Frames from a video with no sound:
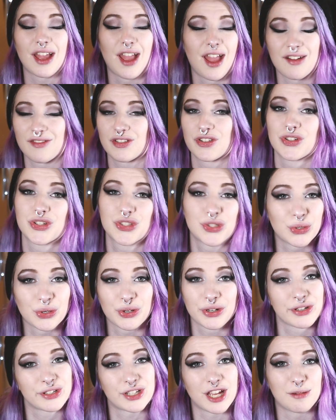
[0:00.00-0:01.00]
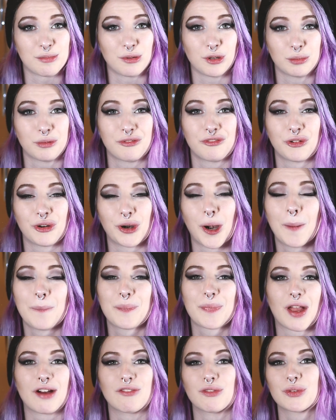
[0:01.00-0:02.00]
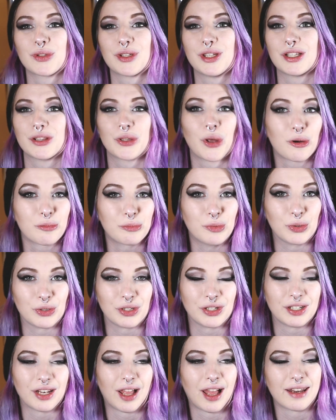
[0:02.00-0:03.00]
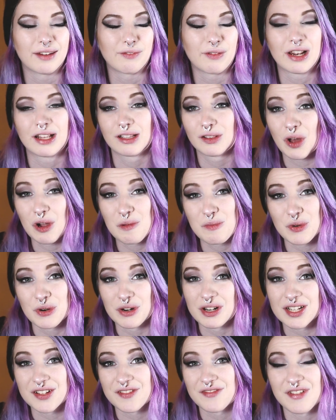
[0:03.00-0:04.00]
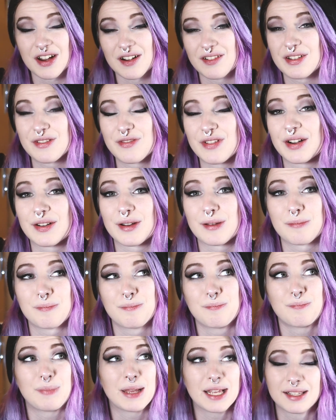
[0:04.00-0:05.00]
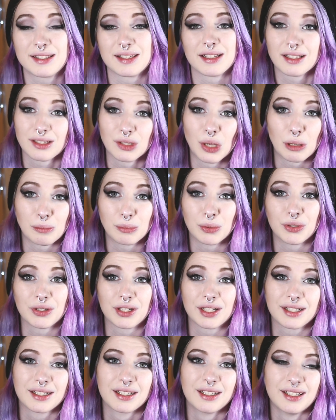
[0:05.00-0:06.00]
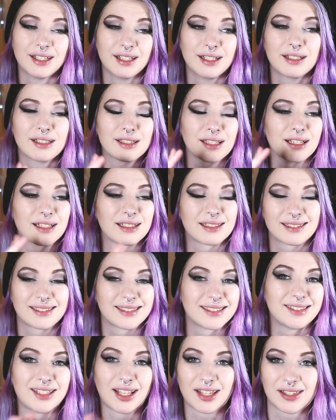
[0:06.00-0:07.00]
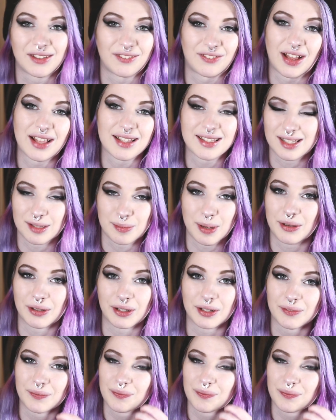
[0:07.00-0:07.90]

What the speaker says: ever stood on a skateboard before. I've only longboarded, and when I longboard, it's very, very basic longboarding, like nothing fancy about it.